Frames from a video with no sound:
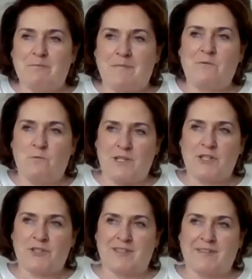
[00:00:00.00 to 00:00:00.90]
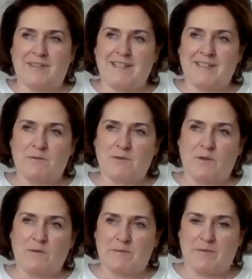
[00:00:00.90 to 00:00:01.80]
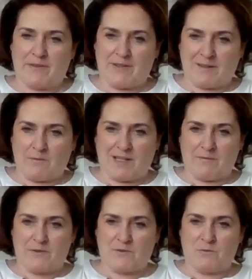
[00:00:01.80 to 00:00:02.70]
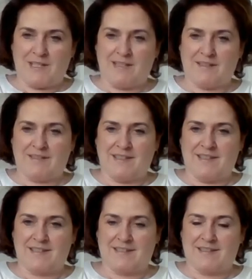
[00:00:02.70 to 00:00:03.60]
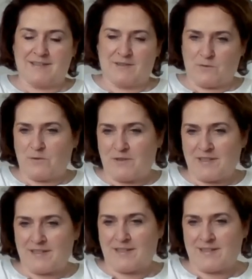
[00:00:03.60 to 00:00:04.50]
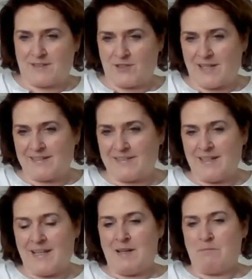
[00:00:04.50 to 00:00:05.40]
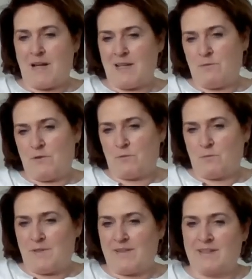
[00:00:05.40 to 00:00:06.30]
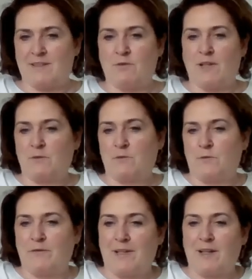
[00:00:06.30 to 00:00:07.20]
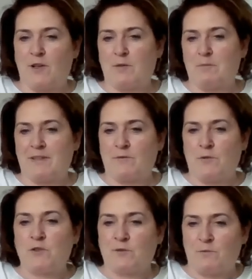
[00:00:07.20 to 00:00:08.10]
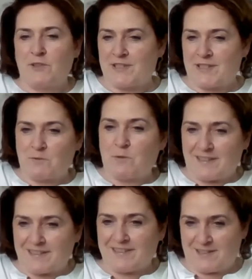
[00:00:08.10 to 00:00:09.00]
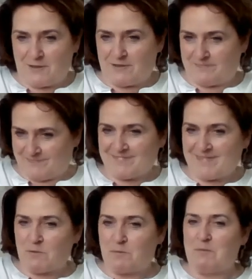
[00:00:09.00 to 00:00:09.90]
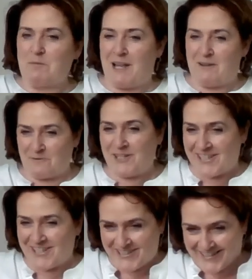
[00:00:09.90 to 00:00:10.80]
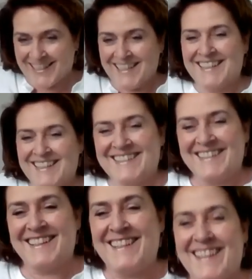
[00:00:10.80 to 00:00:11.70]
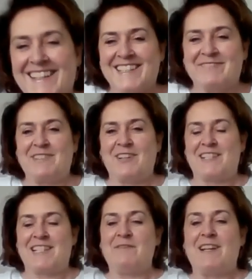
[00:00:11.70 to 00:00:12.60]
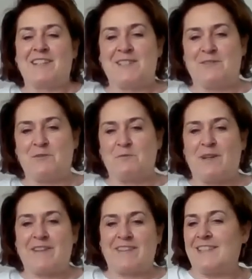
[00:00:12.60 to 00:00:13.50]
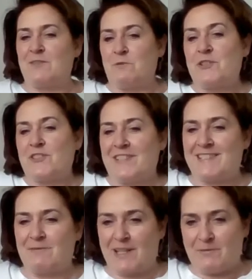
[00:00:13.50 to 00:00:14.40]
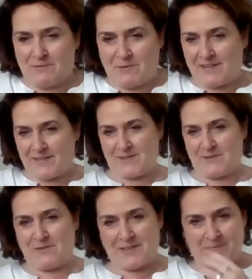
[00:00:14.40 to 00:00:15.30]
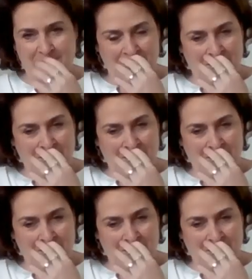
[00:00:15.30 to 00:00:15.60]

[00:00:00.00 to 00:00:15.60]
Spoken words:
My wish, and I think this was always my thinking when I was reading these stories as a child, my wish would be that you have to fulfill all my future wishes as well. So this would be my wish, because I never understood why they didn't wish this when I was reading these stories.